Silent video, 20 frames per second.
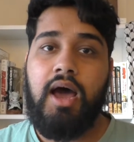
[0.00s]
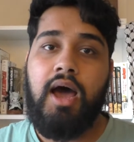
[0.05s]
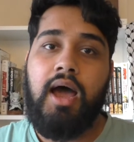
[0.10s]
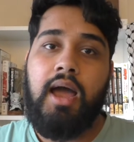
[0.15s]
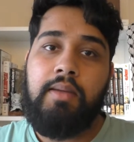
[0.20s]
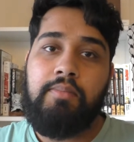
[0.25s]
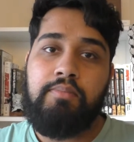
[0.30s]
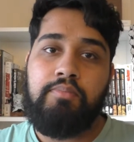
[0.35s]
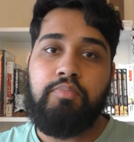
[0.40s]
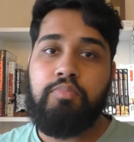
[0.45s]

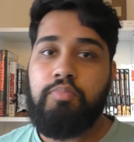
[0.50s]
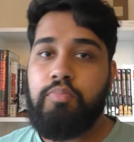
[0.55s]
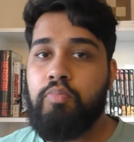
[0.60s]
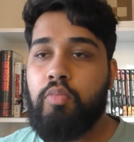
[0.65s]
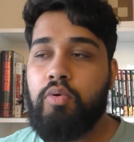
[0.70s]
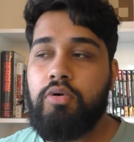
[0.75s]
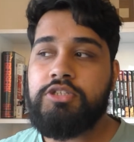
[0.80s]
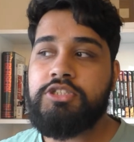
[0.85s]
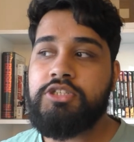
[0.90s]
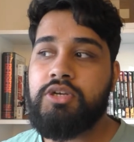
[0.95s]
I'm
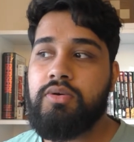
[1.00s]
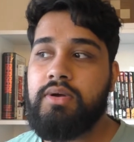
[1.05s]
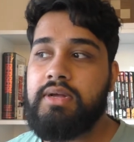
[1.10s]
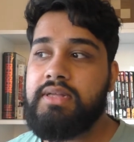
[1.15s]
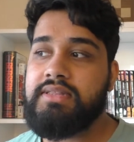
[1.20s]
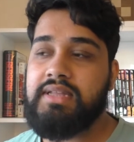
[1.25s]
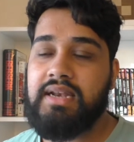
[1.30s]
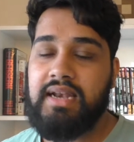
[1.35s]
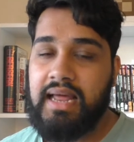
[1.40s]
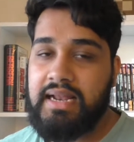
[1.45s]
more so in
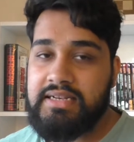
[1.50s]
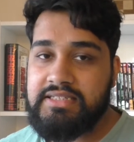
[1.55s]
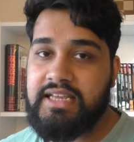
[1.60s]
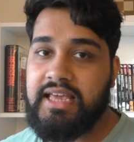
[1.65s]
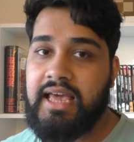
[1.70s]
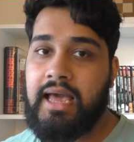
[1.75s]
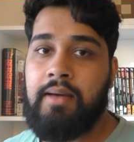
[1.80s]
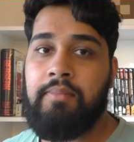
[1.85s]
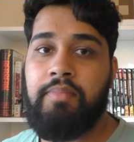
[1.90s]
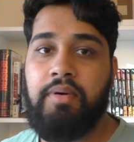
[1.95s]
the latter
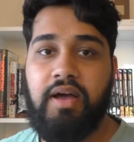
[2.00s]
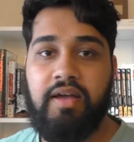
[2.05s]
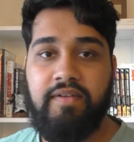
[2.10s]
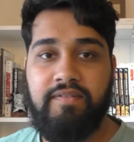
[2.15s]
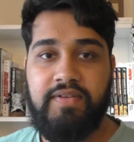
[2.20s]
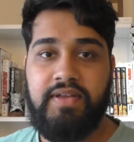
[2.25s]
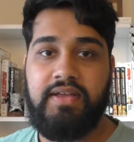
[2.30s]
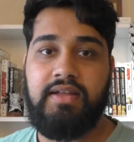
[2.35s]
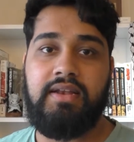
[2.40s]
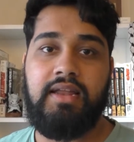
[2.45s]
camp. I
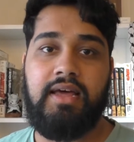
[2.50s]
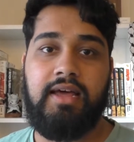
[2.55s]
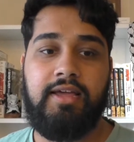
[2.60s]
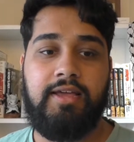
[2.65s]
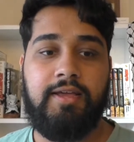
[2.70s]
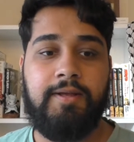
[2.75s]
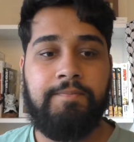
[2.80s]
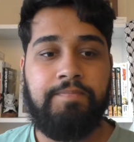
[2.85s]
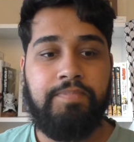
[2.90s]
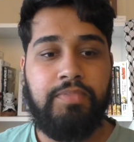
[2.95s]
feel
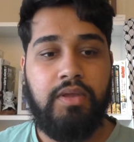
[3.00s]
like